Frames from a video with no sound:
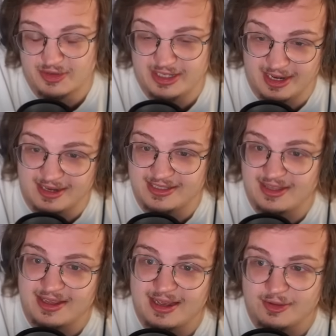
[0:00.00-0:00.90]
does, I
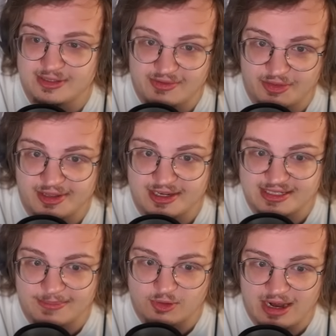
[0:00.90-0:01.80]
think I lose everything
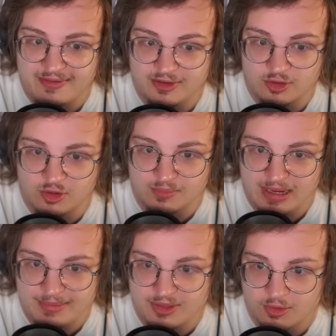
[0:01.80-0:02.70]
except Graveler or
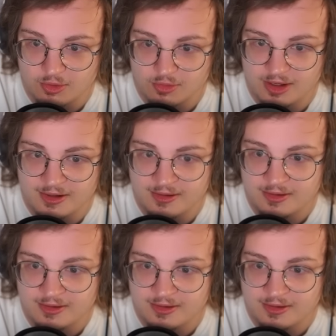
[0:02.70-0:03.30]
maybe the whole run.